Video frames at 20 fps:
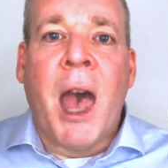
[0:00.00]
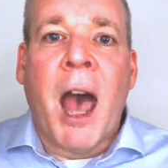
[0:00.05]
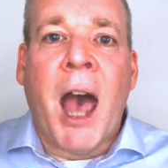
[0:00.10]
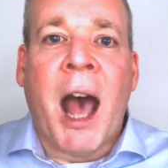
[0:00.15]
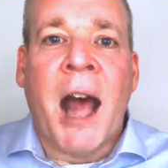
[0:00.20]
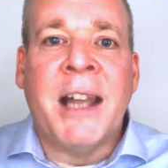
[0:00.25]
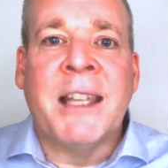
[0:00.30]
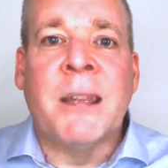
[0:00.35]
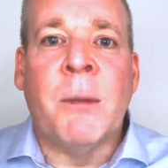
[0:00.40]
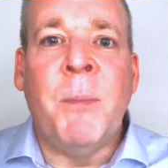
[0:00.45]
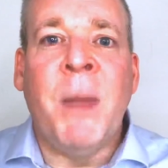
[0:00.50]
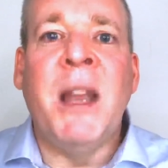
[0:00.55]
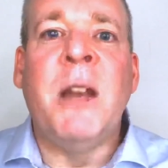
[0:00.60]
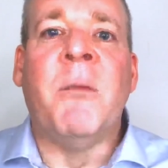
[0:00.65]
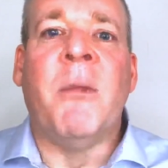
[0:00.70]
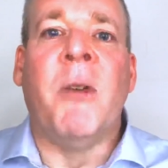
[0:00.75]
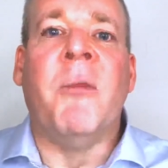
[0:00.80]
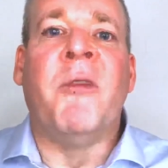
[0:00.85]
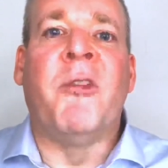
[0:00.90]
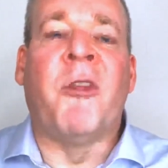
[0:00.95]
as a
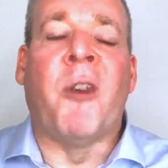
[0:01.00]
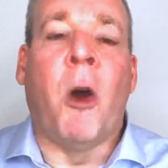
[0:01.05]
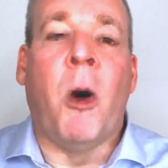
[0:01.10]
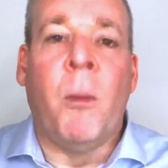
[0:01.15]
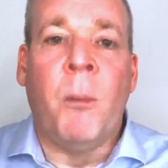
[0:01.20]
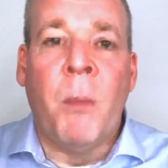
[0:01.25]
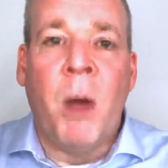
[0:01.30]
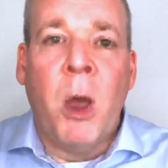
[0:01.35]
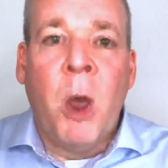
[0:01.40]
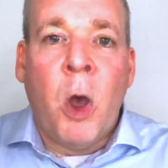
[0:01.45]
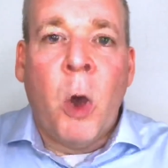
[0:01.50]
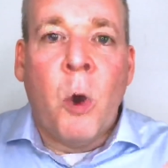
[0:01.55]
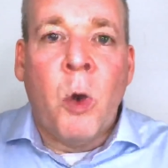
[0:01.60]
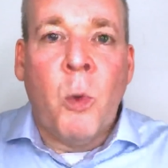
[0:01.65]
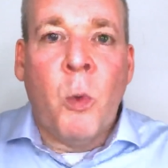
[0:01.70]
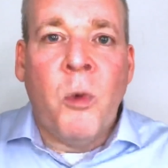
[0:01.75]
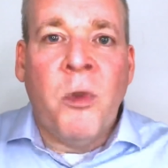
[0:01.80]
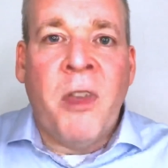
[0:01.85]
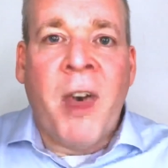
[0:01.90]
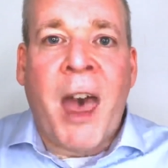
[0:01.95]
minimum from
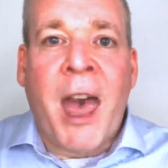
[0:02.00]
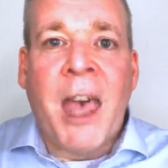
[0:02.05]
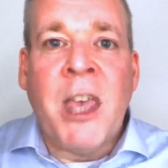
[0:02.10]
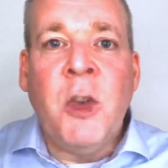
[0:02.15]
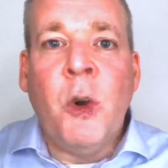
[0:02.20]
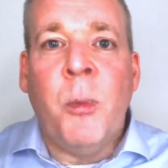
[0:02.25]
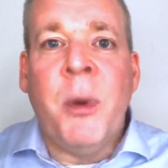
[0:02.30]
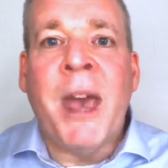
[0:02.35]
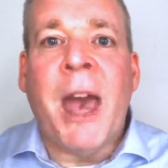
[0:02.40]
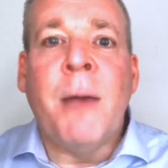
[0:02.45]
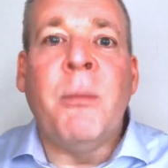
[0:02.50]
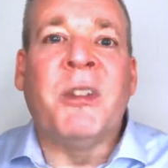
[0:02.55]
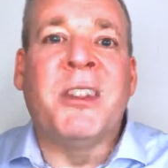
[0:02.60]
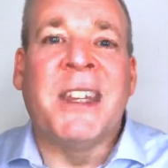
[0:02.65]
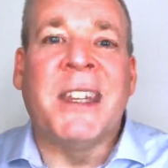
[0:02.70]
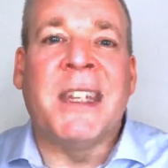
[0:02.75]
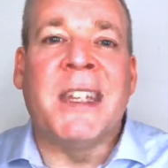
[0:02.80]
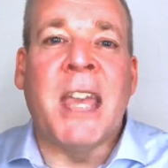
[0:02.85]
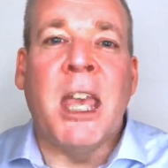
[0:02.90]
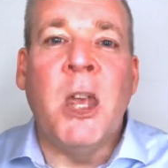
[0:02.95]
there you'll be able
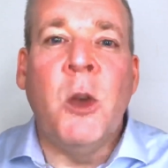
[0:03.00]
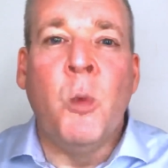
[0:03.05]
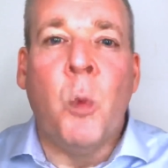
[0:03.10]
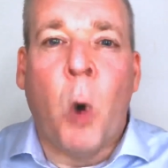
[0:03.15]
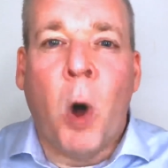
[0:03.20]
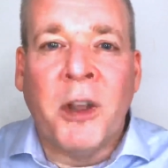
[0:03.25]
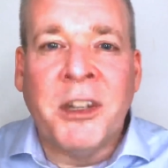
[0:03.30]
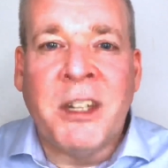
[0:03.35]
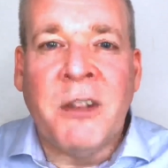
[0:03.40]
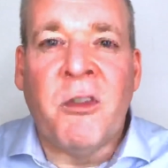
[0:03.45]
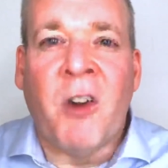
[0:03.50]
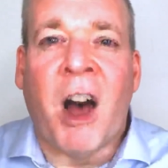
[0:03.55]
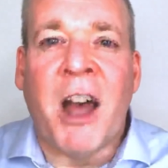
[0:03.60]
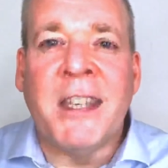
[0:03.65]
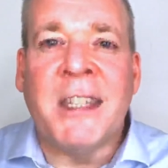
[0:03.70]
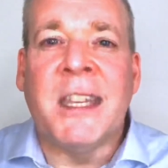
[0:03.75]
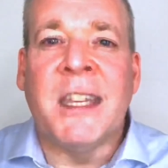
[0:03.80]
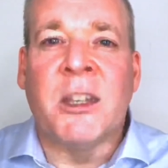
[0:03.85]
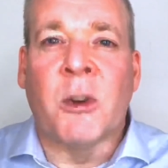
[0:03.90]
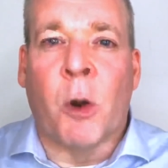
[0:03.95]
to see what
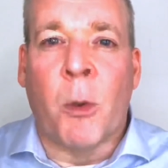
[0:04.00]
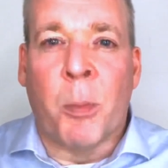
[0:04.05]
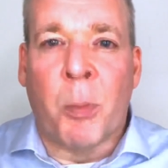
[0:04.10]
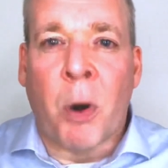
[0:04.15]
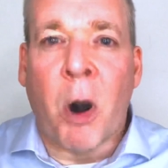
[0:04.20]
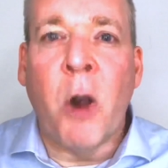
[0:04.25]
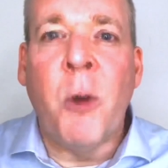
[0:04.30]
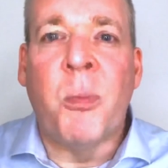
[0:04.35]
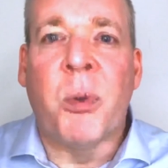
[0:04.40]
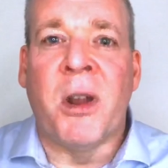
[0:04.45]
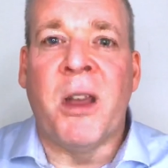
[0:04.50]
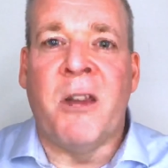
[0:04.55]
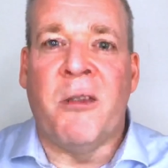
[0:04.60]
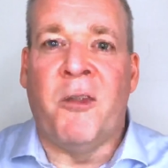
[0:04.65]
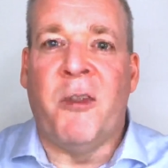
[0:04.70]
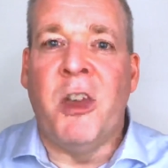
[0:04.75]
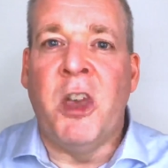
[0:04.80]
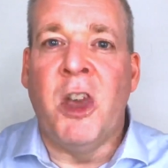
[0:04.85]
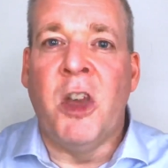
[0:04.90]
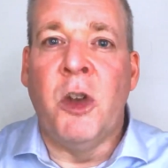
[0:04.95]
devices are appropriate
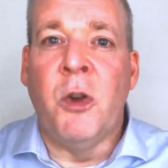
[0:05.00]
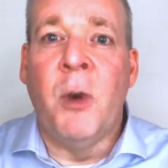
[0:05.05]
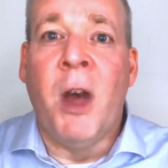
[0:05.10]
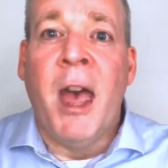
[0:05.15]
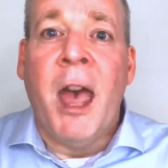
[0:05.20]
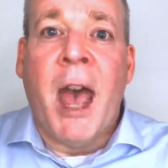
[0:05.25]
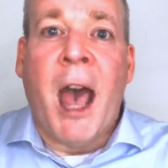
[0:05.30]
for you,